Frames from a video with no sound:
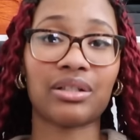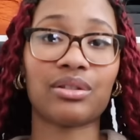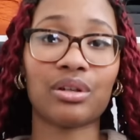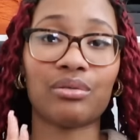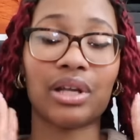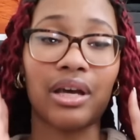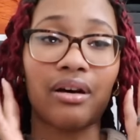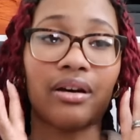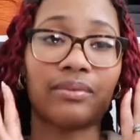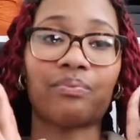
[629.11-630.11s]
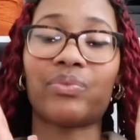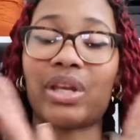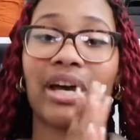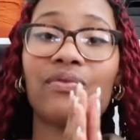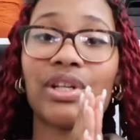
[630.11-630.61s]
to knit on.
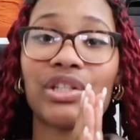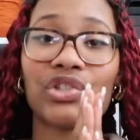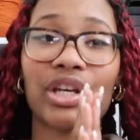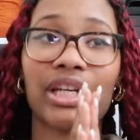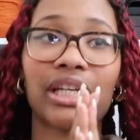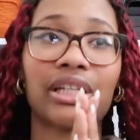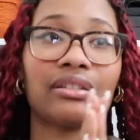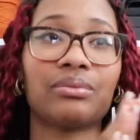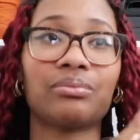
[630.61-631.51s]
I finished, like,